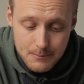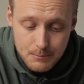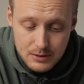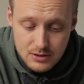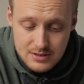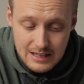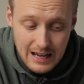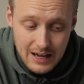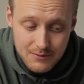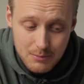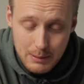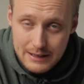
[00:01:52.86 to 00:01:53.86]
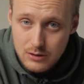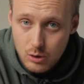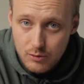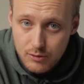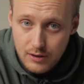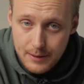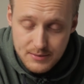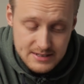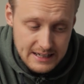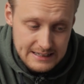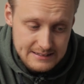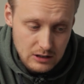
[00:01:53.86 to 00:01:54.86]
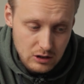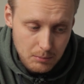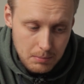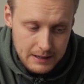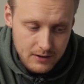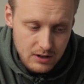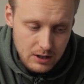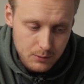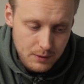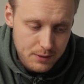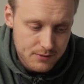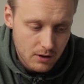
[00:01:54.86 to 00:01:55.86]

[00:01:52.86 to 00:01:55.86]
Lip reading: but you still have plenty of settings that you can play around with.